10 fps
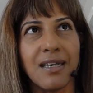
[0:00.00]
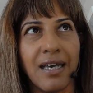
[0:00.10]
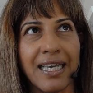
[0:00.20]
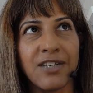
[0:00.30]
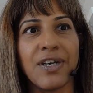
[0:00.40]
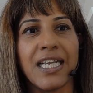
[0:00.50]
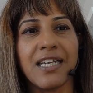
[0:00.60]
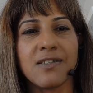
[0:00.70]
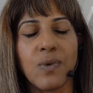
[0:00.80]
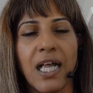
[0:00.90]

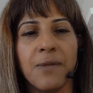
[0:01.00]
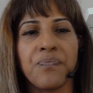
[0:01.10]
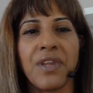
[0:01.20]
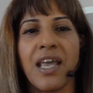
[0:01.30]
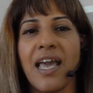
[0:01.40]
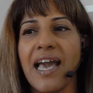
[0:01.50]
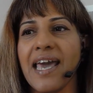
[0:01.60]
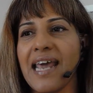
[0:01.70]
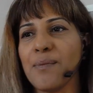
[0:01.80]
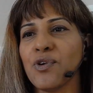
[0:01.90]
ingredient as well.
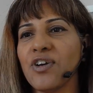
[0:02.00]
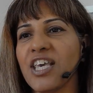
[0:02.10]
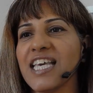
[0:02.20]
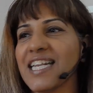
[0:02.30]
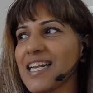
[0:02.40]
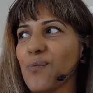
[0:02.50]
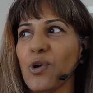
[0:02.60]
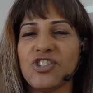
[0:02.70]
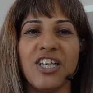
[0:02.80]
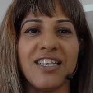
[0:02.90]
And I'm cooking it and I'm
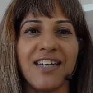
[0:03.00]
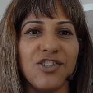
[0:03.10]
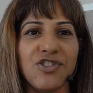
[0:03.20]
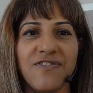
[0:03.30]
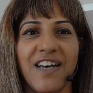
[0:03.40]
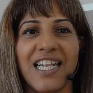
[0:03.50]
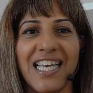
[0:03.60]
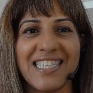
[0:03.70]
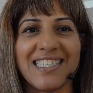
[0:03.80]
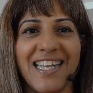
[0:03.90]
watching Country File
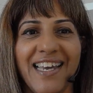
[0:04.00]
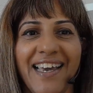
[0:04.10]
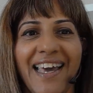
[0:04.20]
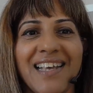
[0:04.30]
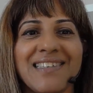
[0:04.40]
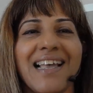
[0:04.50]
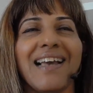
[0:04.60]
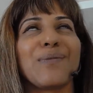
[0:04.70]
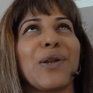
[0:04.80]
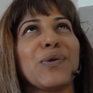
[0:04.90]
yesterday. And it's
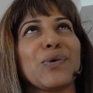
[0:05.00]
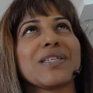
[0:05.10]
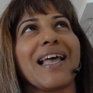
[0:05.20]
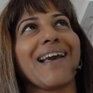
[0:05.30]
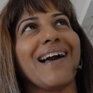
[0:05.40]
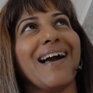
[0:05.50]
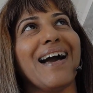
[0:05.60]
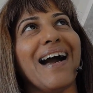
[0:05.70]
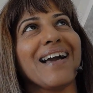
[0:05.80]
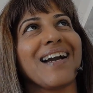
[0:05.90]
like one of those, like,
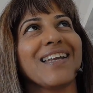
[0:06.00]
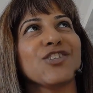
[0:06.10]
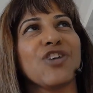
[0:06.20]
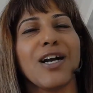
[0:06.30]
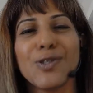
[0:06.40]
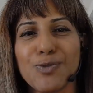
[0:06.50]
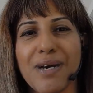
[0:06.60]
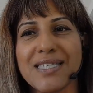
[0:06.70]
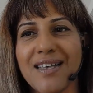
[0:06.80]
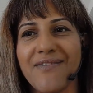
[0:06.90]
I kind of chuckled to
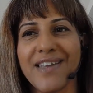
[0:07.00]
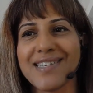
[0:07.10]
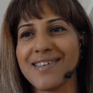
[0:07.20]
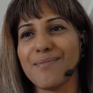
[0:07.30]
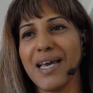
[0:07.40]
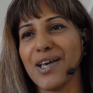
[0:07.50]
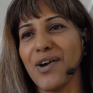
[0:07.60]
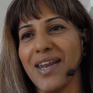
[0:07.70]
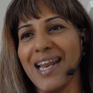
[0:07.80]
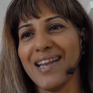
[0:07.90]
myself and I said, my
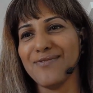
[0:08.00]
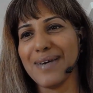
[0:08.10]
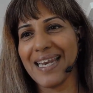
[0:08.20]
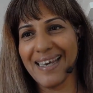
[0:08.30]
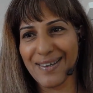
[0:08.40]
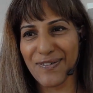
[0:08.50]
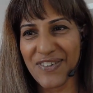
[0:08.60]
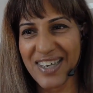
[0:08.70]
God, I love my life.